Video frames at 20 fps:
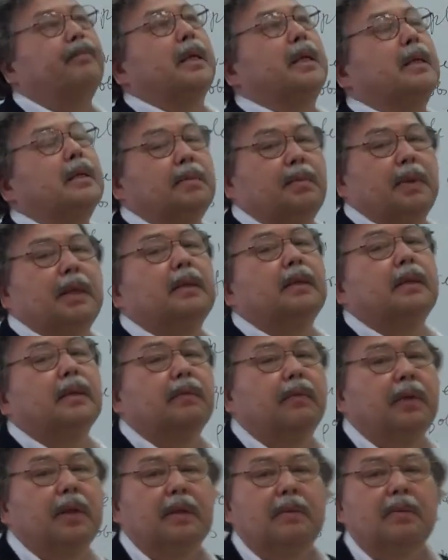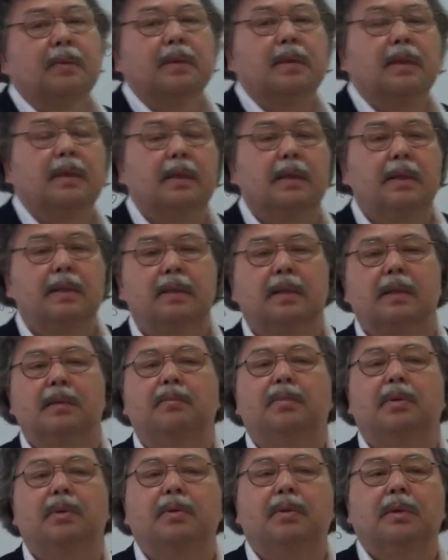expected frequency as
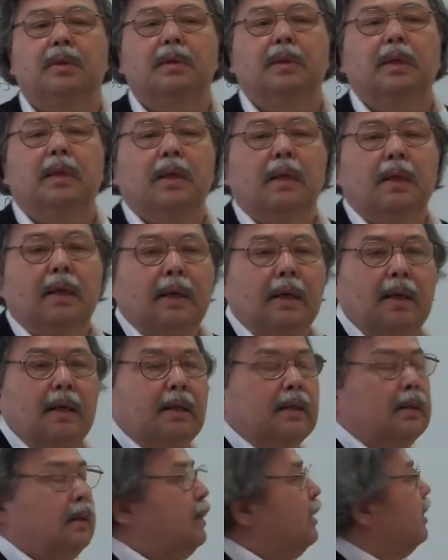computed under